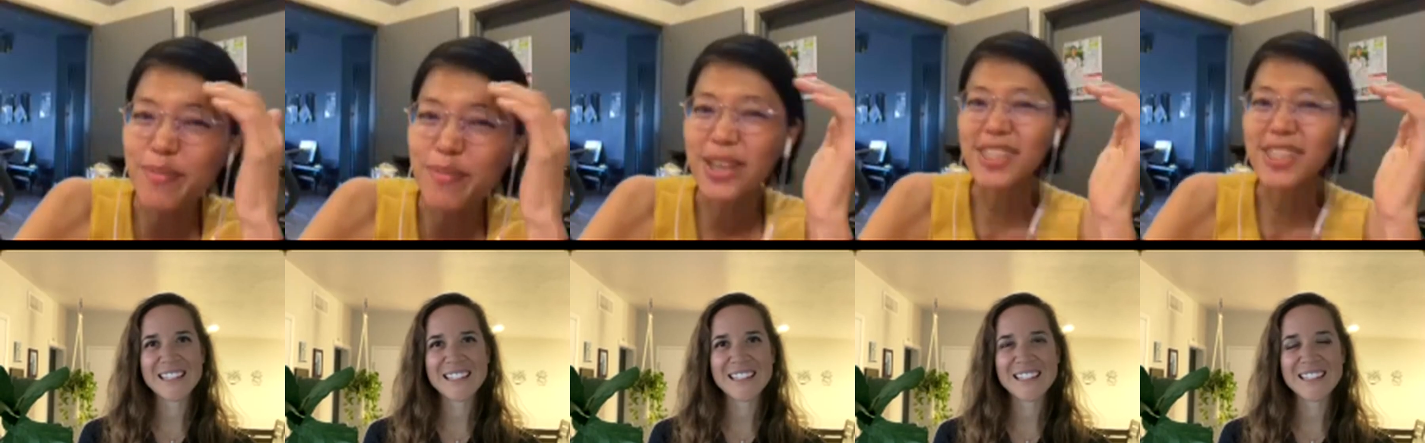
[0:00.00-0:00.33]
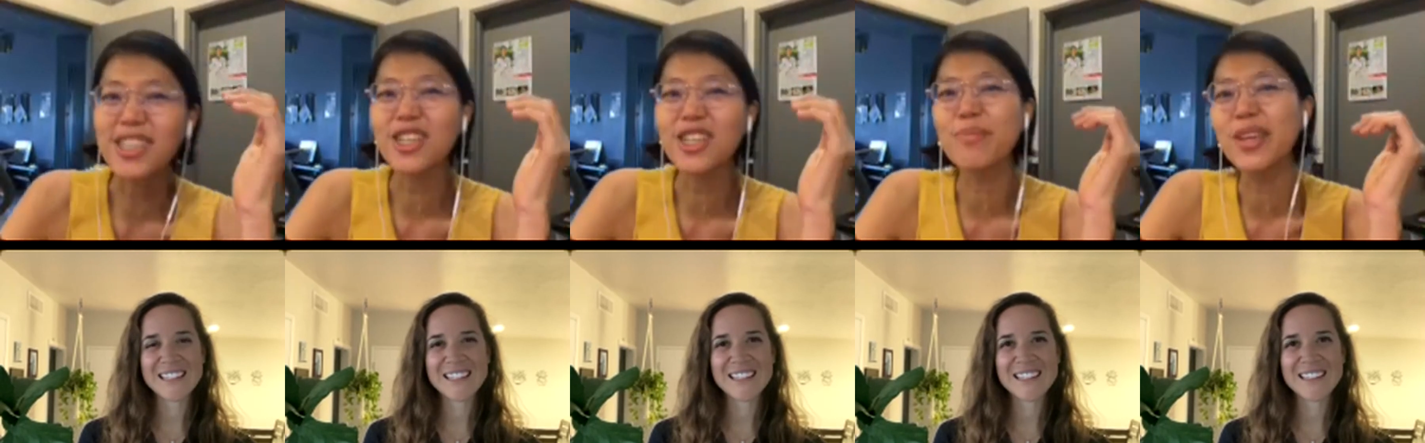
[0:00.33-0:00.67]

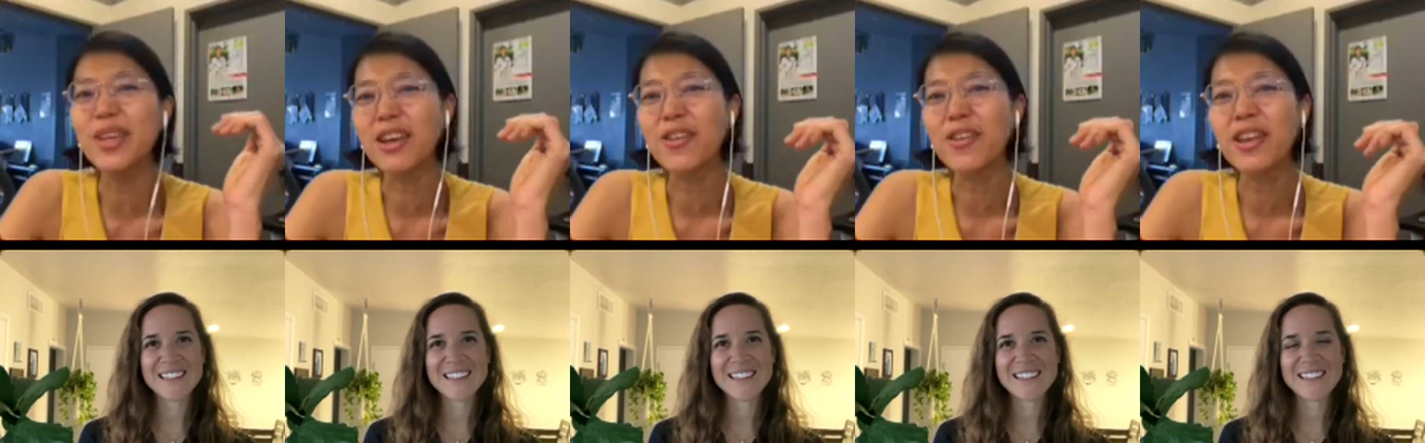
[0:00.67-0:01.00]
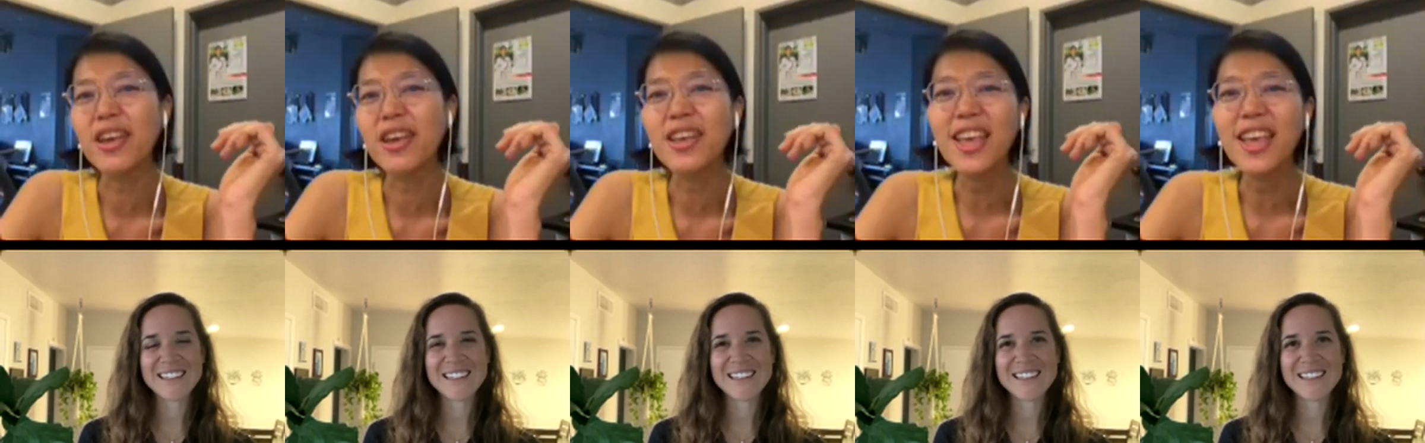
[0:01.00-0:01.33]
Speaker 1: messaging me and going
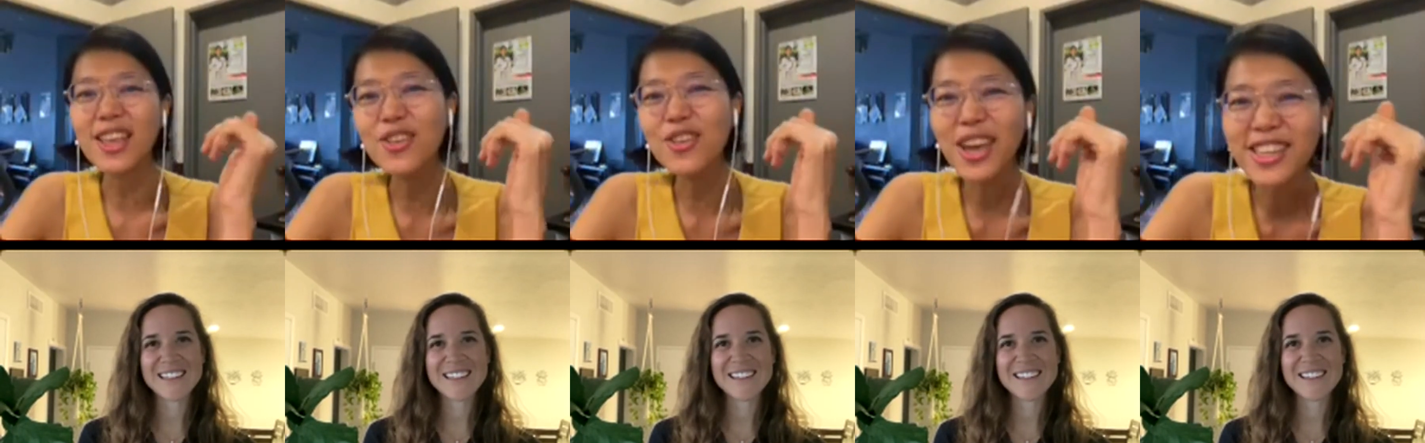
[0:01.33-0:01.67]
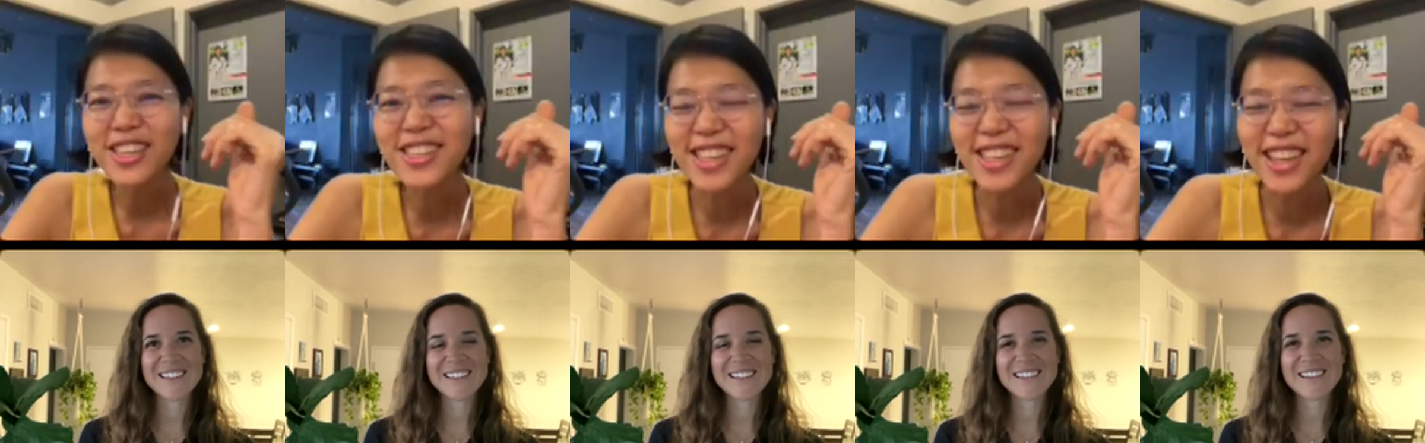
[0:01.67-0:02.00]
like, "Can you
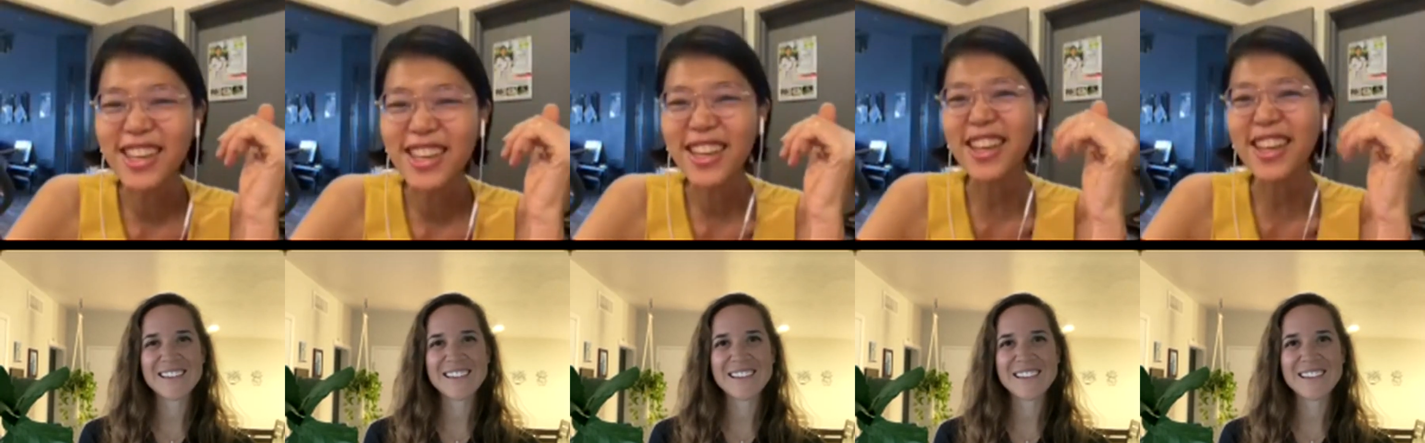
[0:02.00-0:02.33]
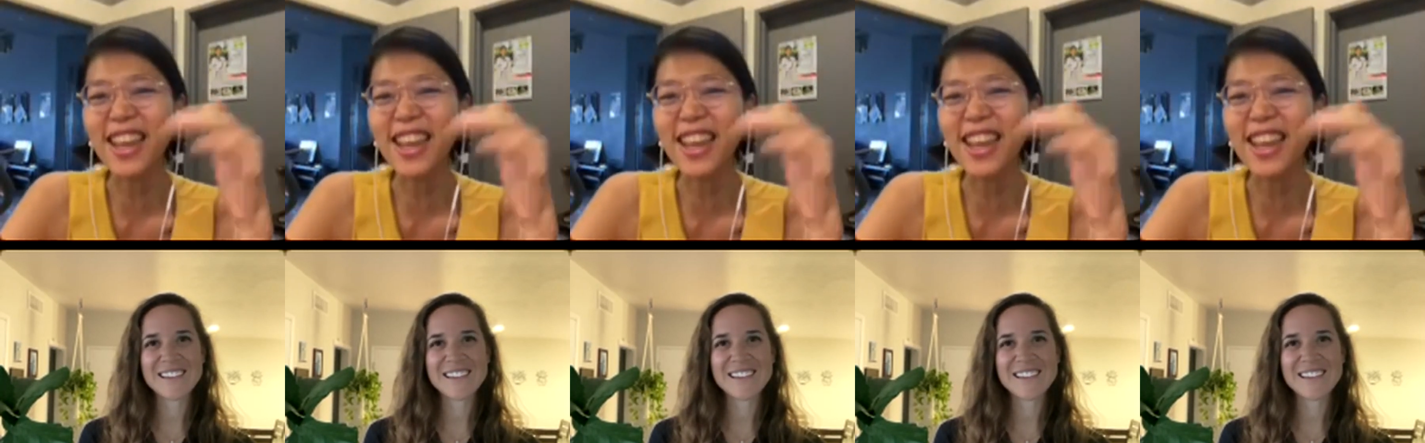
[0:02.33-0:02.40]
extend it?"